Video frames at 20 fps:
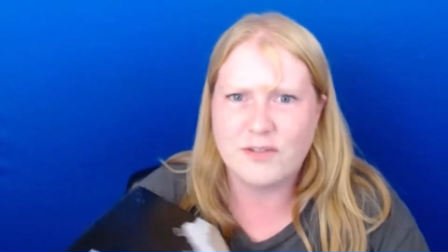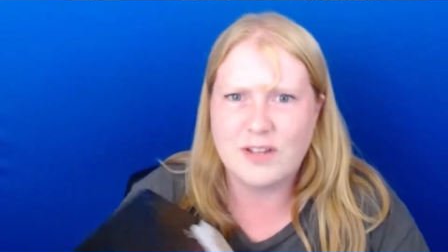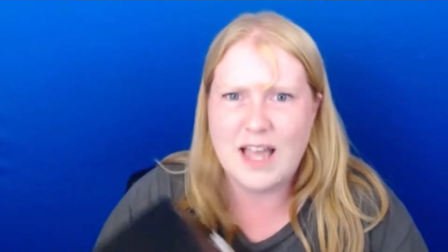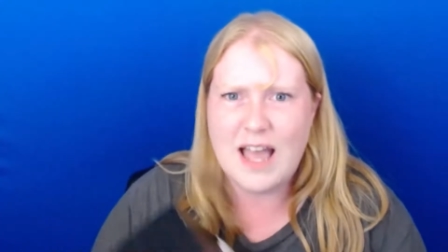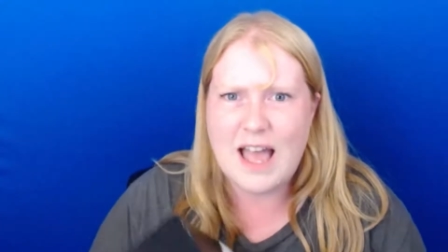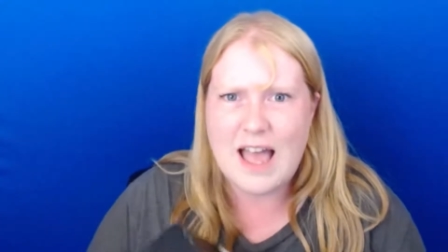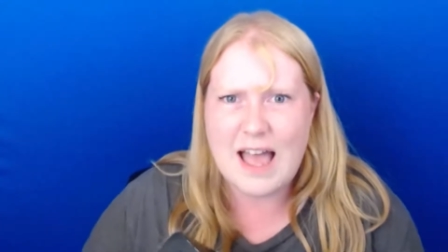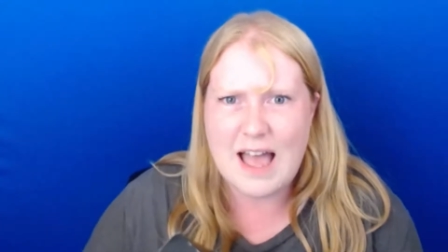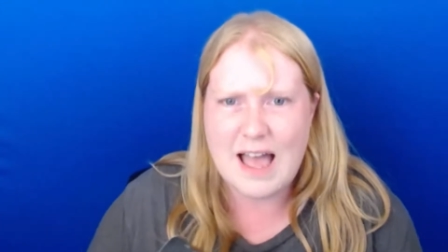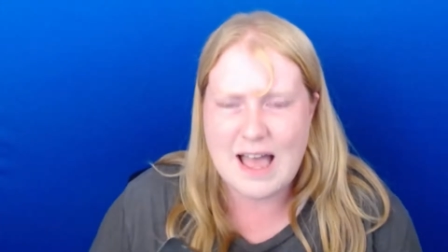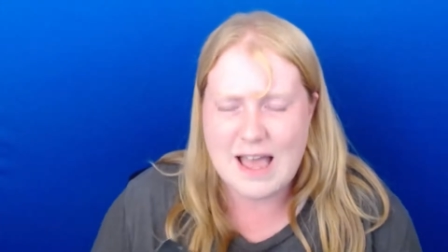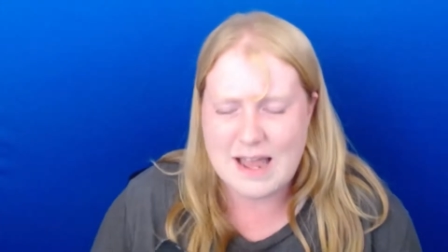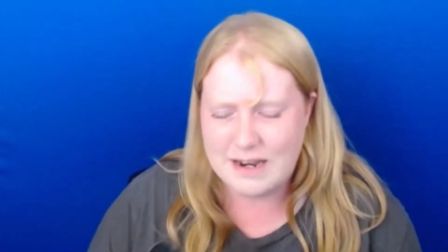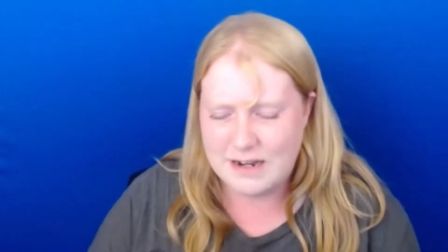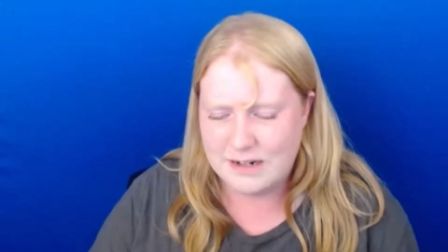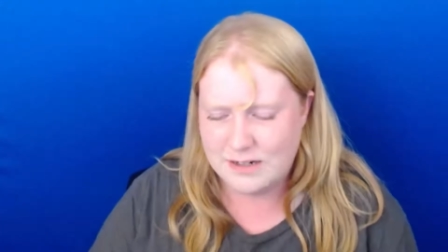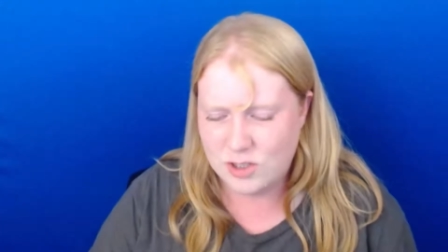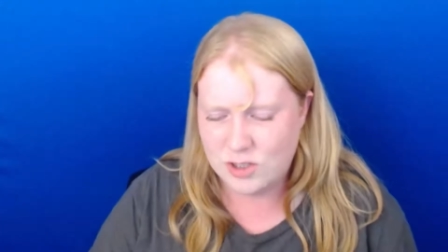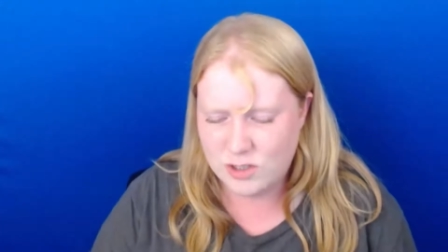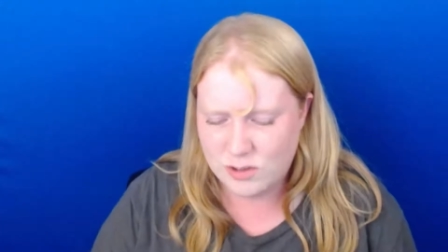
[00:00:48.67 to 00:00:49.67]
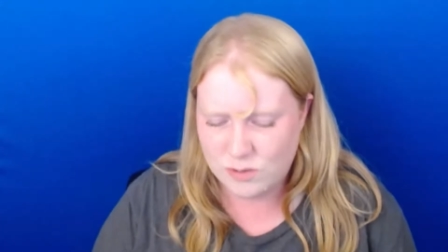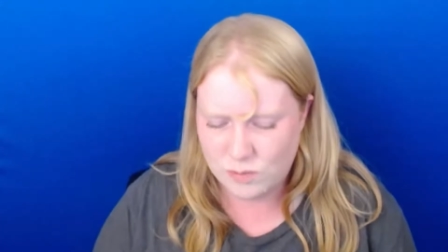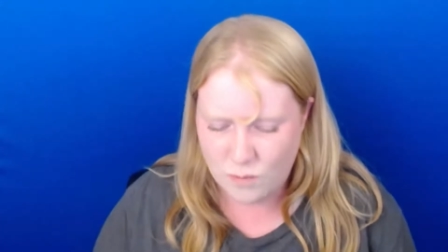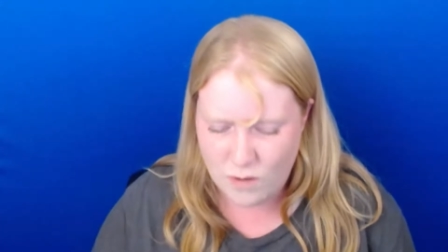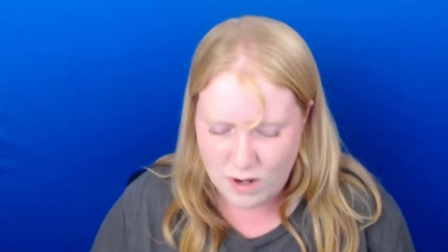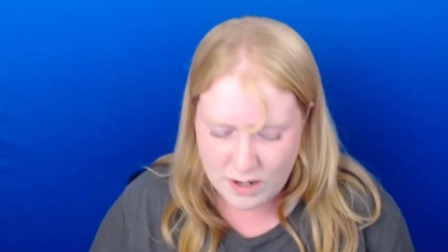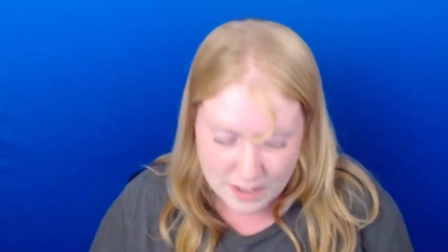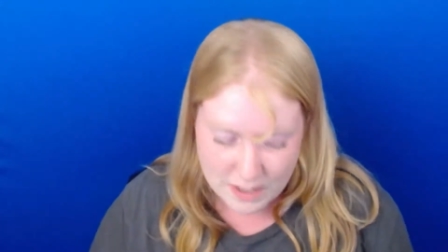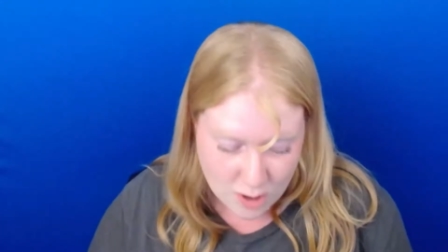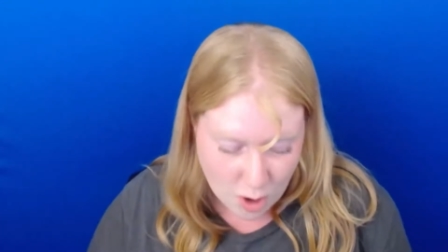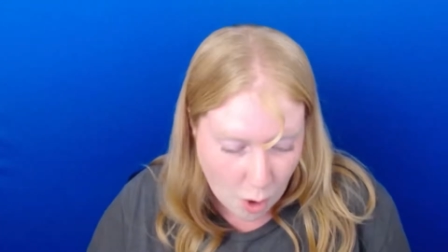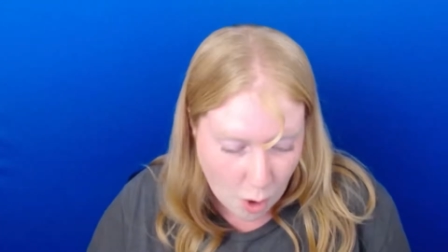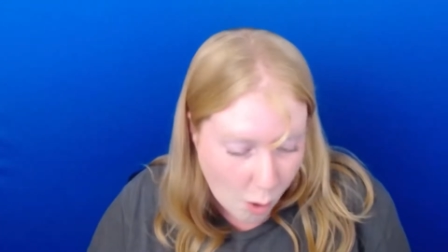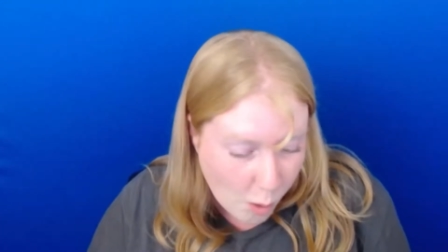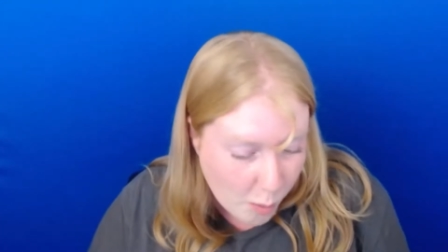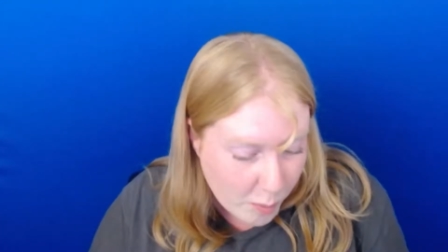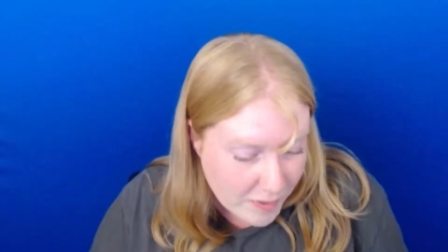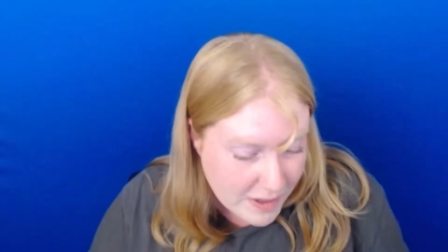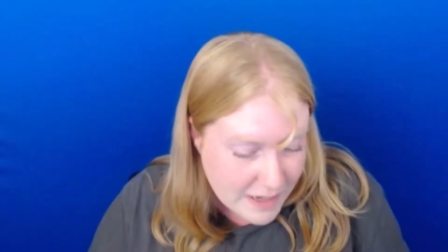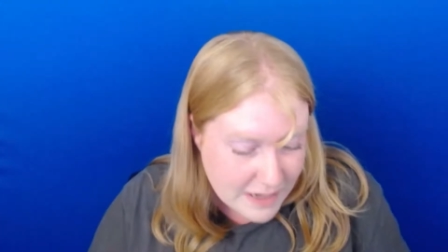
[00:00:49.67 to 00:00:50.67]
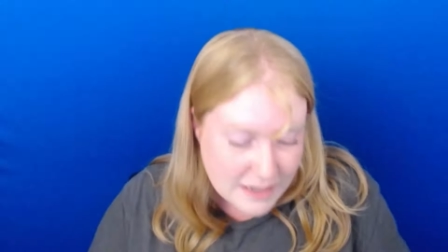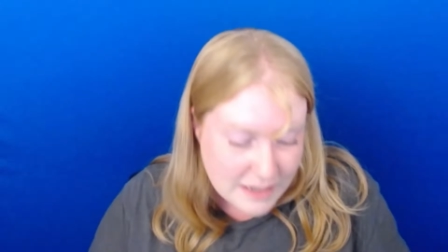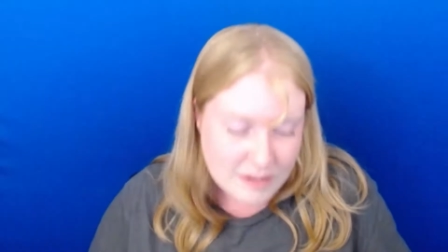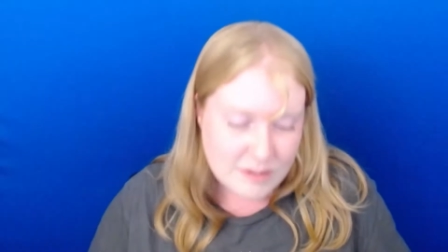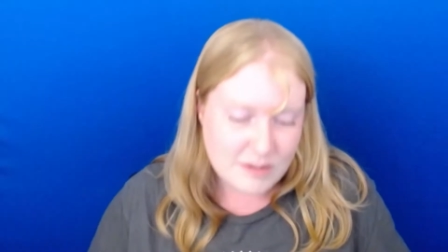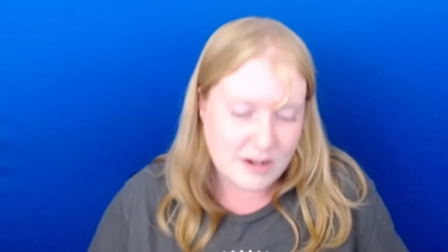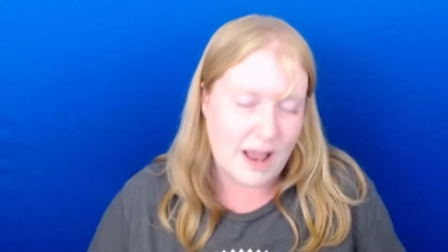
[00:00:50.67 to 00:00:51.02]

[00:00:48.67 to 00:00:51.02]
God, I just wanted to open it.